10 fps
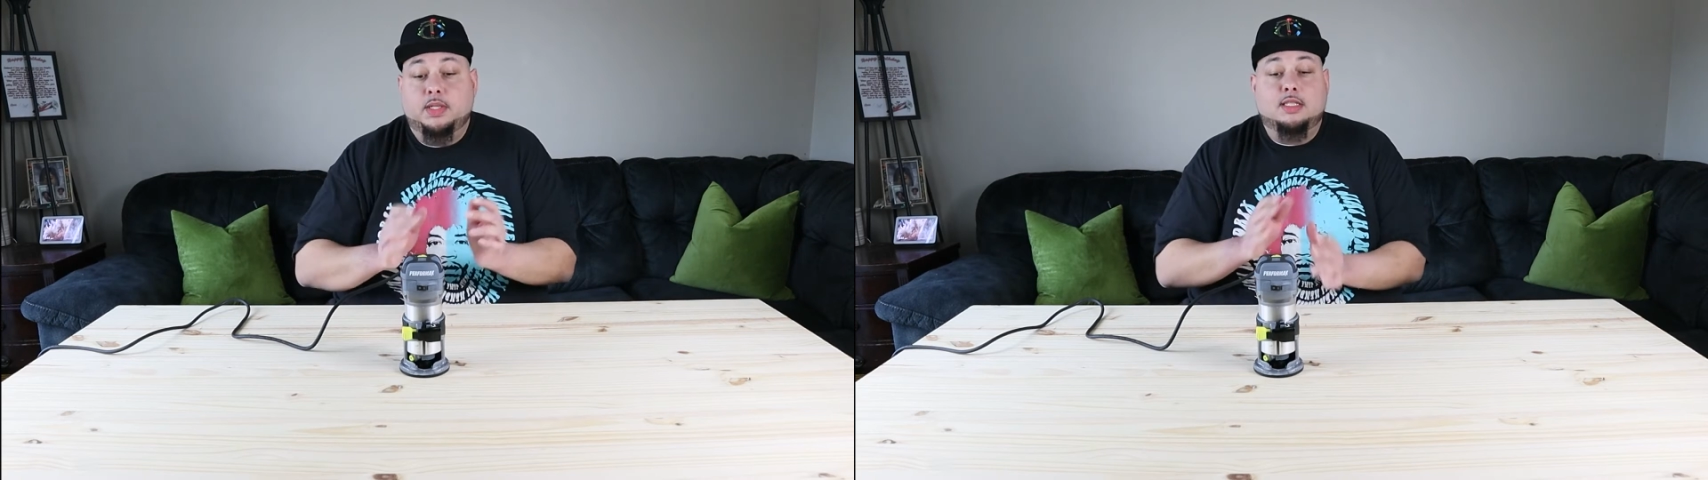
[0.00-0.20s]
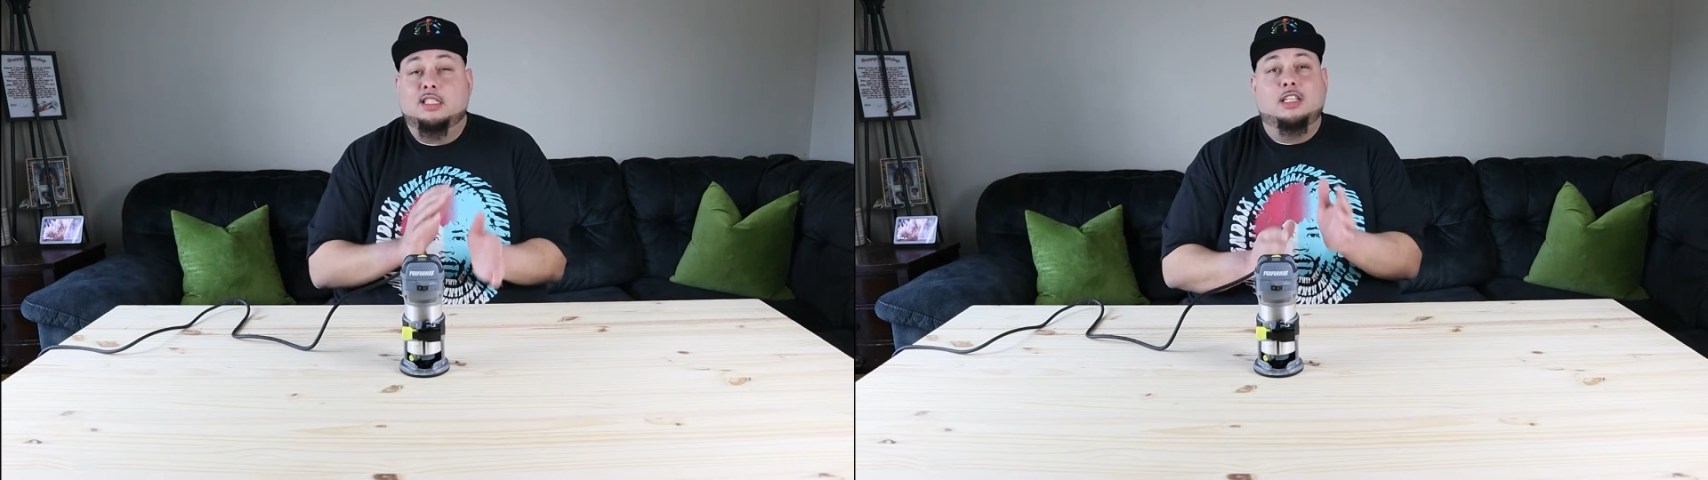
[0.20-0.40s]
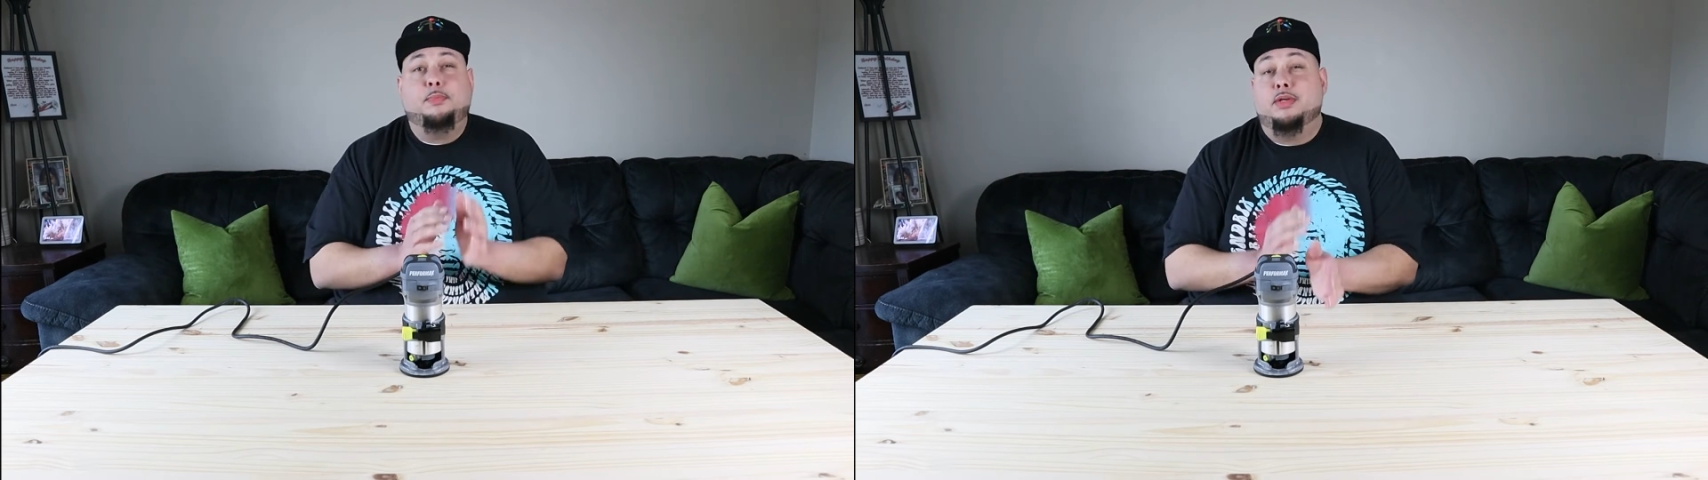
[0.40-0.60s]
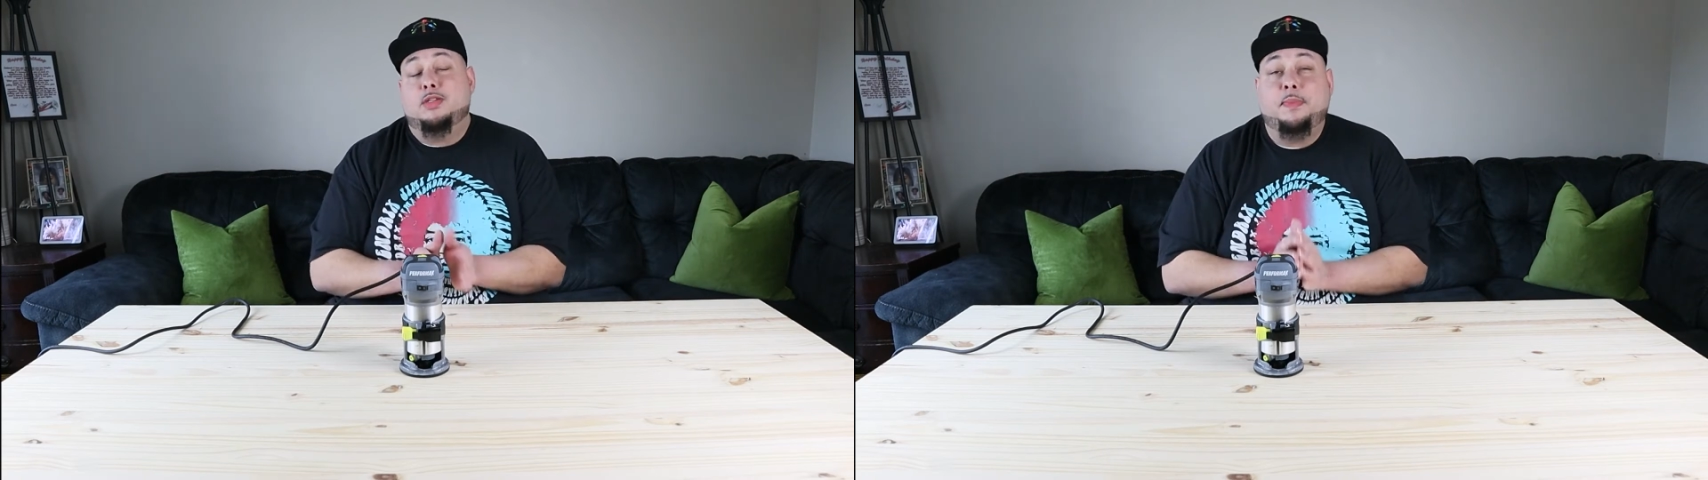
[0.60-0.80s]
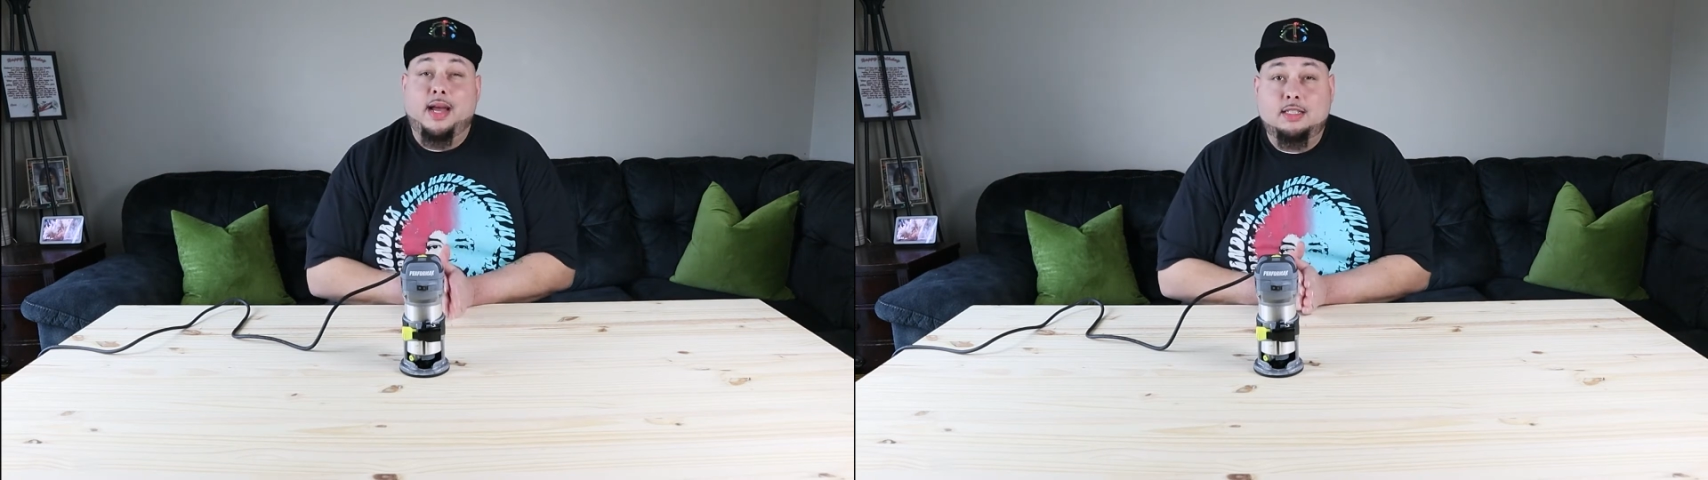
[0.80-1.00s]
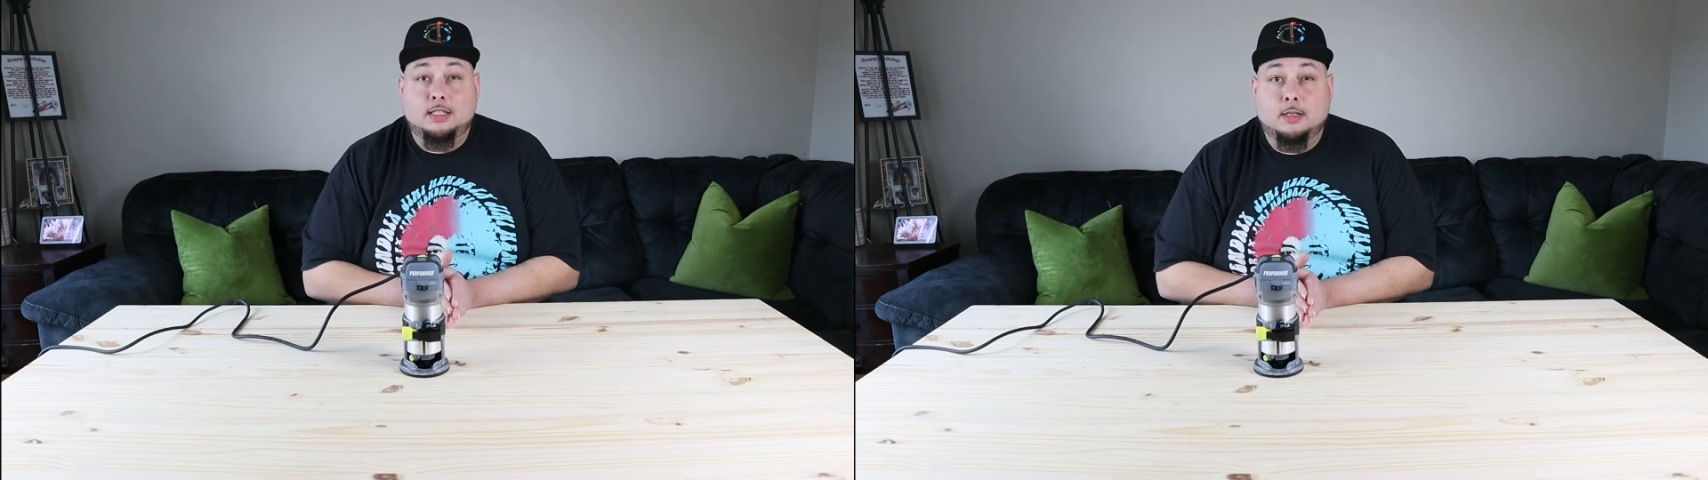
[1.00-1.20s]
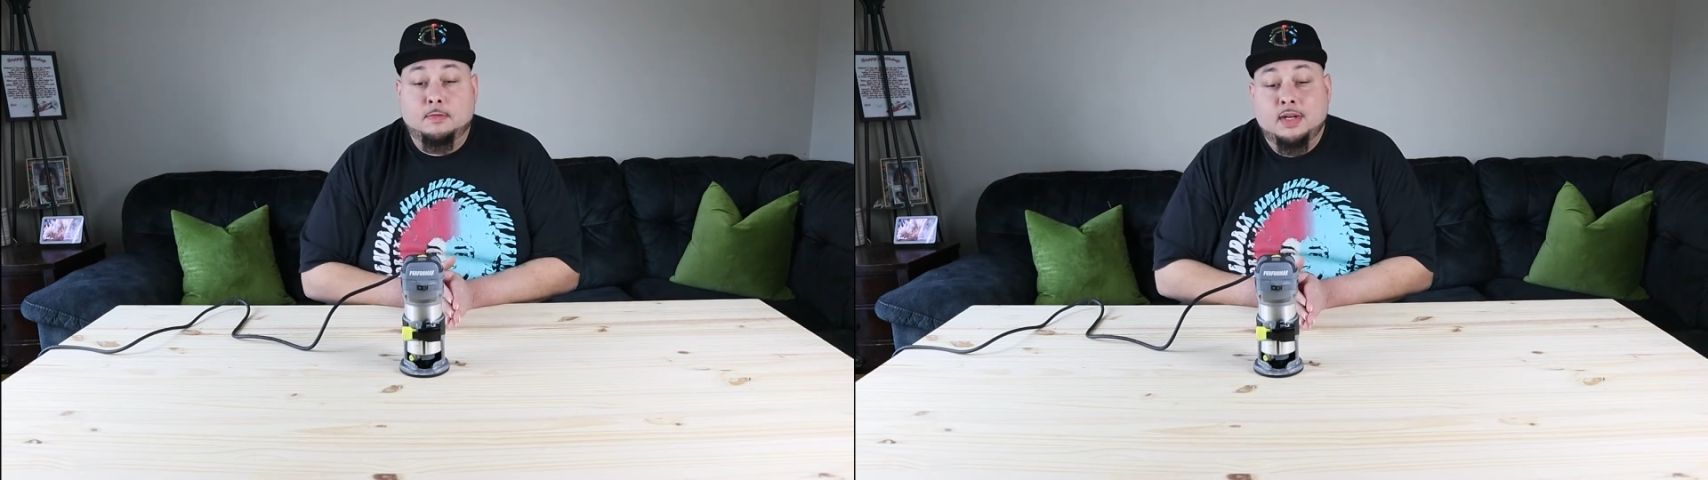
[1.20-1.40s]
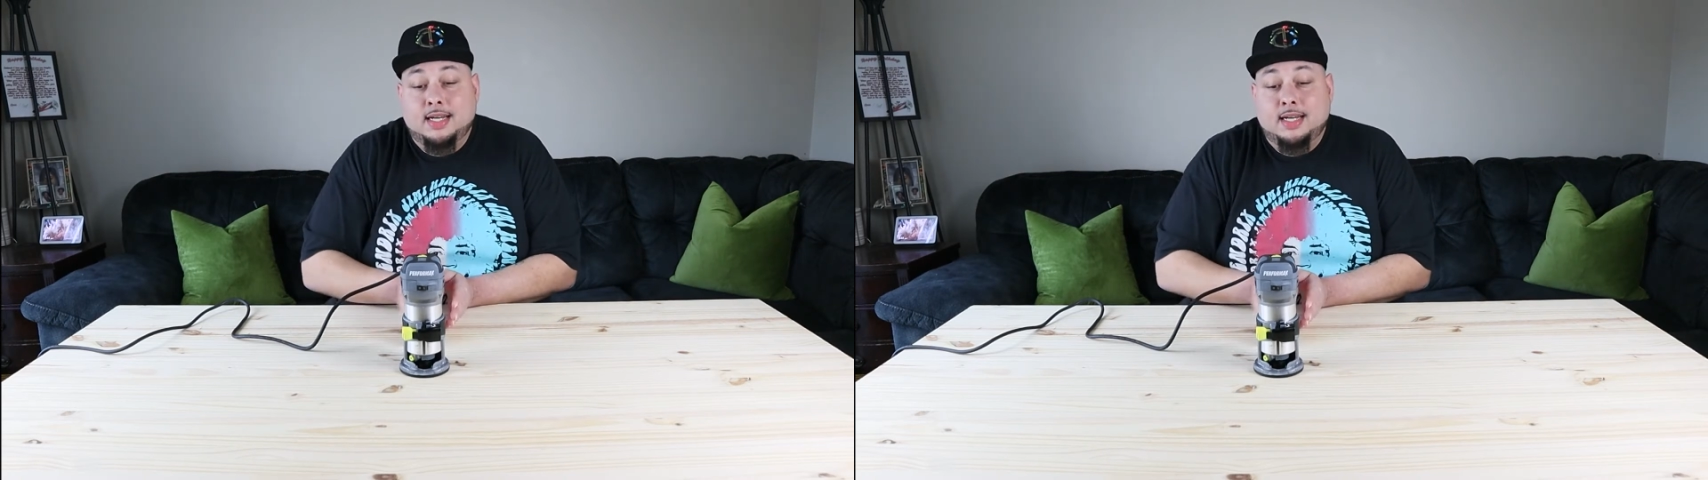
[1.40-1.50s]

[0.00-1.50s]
put this into perspective.